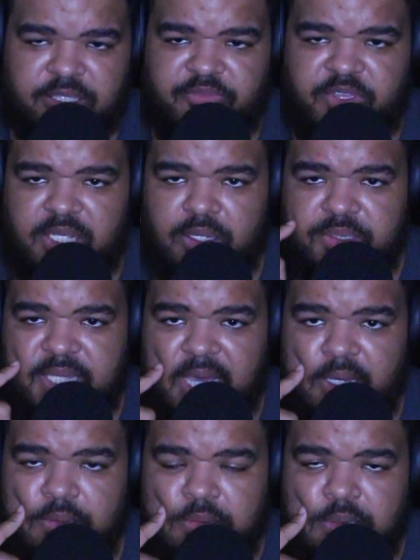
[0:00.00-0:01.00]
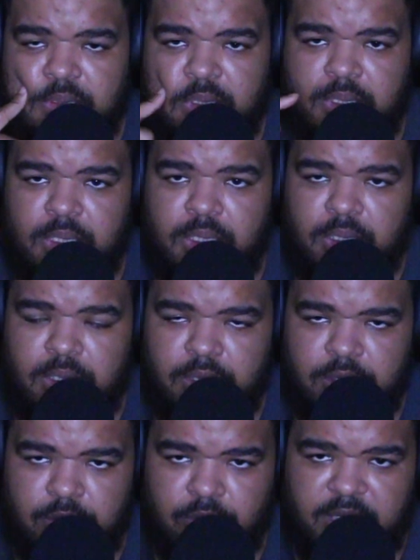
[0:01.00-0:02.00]
take the video down,
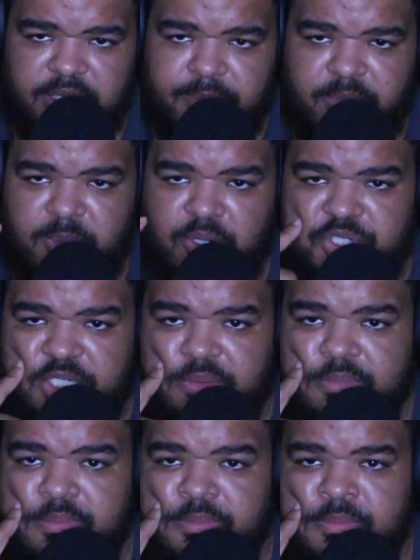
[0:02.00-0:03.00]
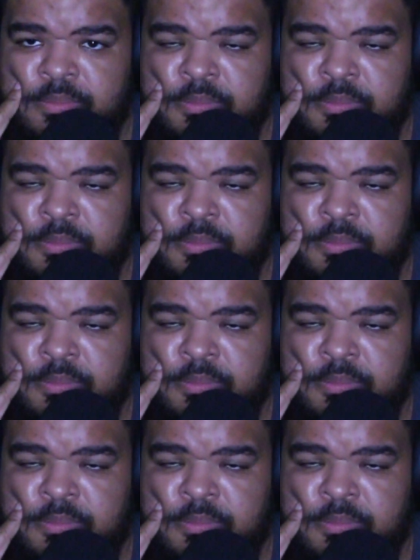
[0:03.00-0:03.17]
you'll get the promotion,